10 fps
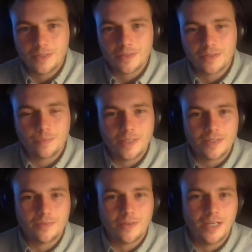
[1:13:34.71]
because it's
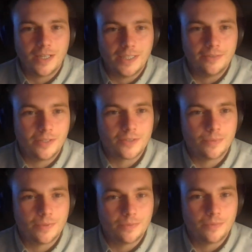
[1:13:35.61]
basically very lucky for
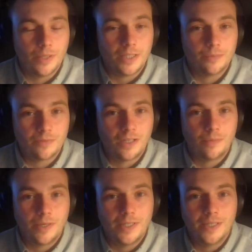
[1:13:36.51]
us with working with
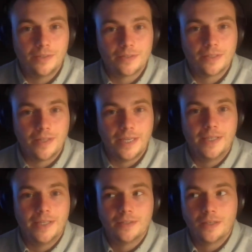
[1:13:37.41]
farm radio, is that
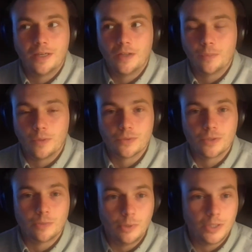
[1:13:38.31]
they are the
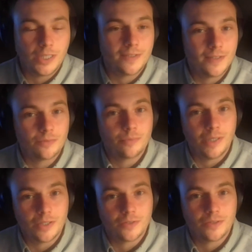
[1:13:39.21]
ones who are communicating the
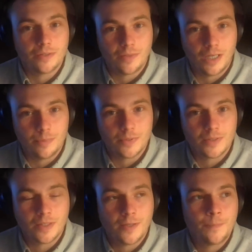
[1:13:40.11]
information to the
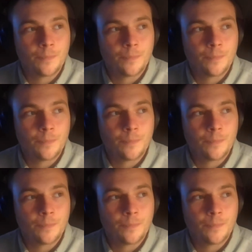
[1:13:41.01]
farmers.